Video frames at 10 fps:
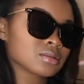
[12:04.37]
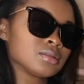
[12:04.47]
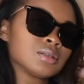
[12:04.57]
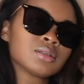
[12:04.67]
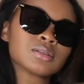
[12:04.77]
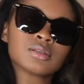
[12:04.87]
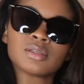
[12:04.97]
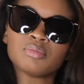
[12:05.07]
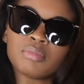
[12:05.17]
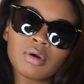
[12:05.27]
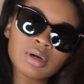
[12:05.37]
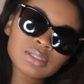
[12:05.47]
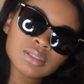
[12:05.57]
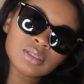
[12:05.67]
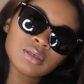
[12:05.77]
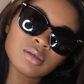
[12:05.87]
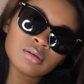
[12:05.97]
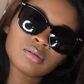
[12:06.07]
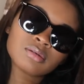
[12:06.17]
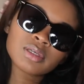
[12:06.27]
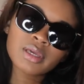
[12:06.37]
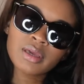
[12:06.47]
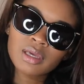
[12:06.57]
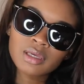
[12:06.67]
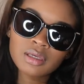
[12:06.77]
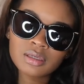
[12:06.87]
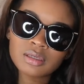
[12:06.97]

This is bossy. Okay.